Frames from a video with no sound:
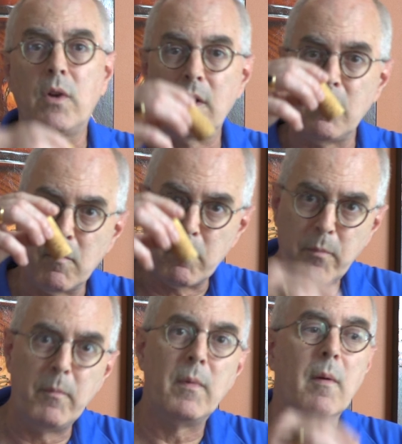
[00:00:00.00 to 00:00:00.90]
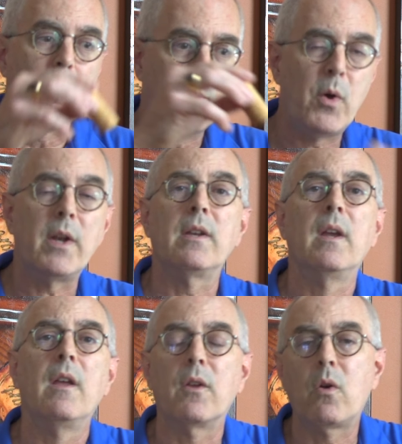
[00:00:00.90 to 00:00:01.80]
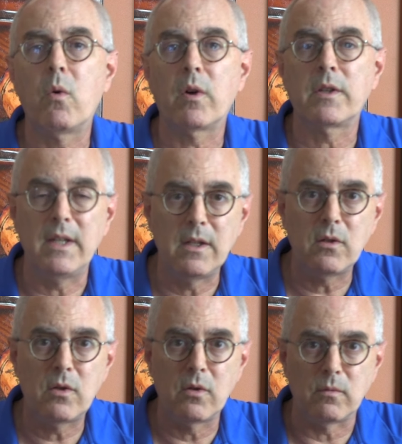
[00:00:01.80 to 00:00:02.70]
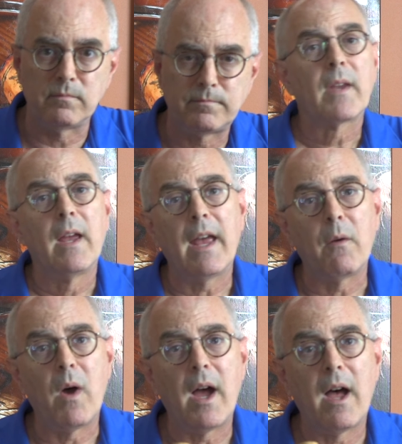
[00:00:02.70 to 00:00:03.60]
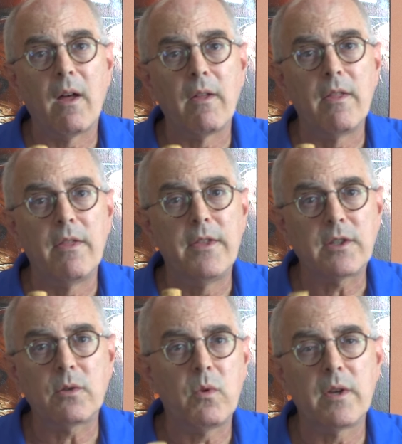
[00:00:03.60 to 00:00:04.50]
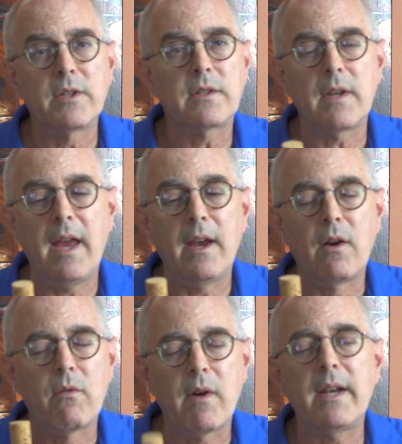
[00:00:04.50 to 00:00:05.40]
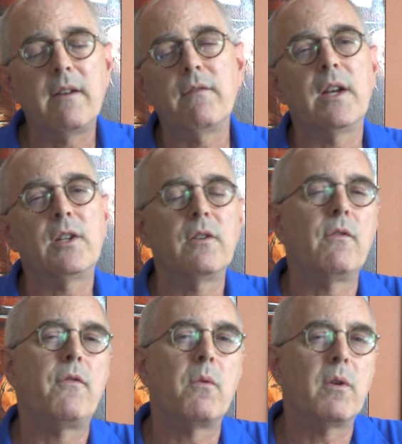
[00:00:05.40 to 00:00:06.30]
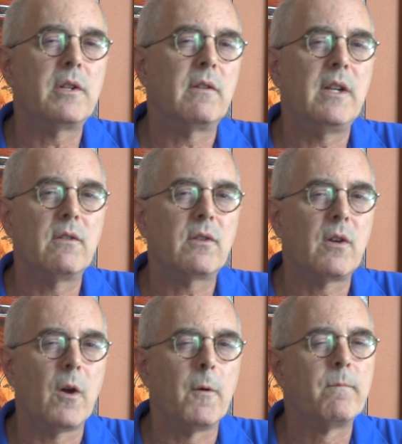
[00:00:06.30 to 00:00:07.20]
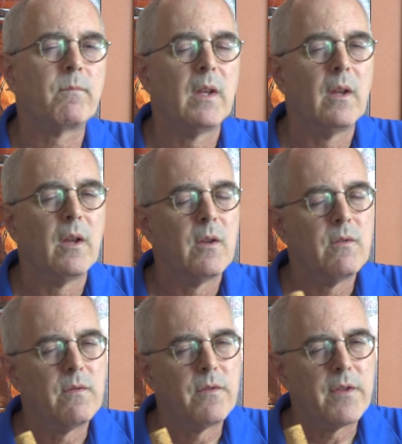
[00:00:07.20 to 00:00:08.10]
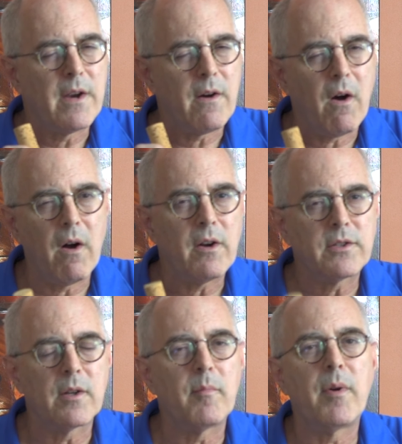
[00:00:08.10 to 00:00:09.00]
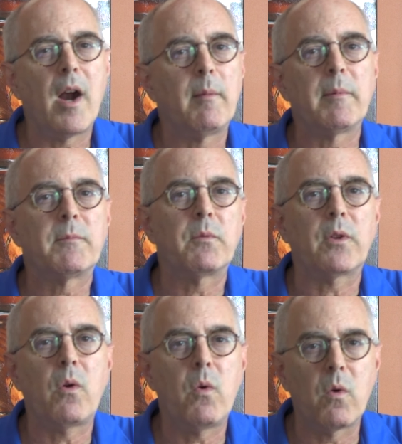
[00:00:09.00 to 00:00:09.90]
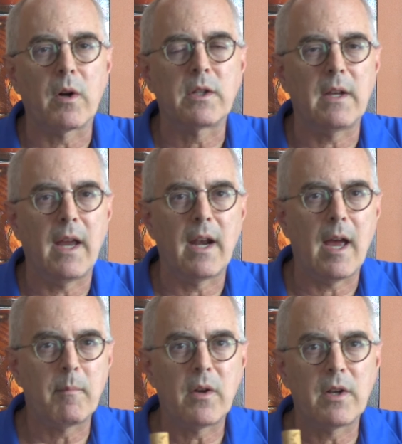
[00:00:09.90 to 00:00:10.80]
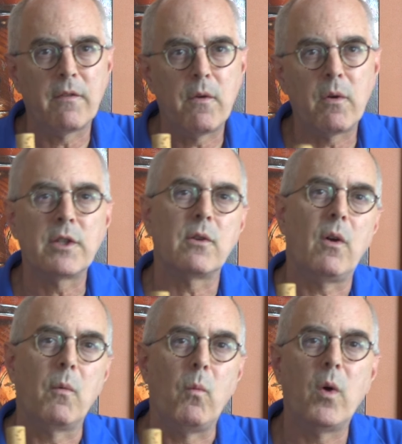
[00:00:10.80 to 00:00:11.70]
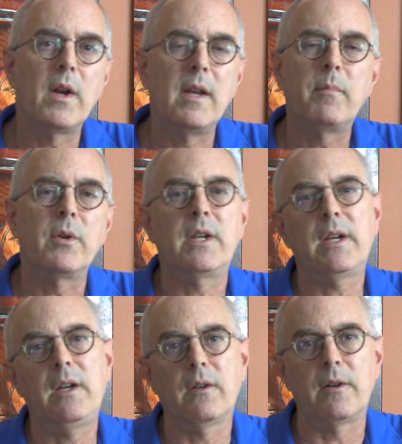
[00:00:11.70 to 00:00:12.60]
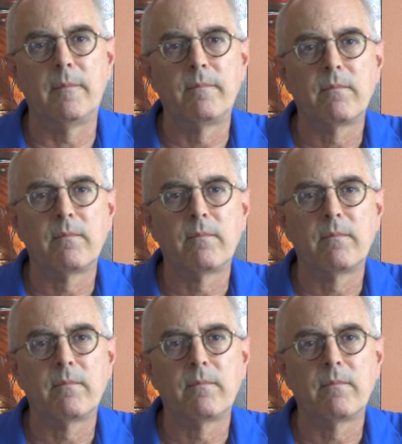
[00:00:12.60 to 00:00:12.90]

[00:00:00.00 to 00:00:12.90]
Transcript: can put the corks into. And while this was a great invention 400 years ago, there are some problems with corks, and I'm going to focus on one in particular.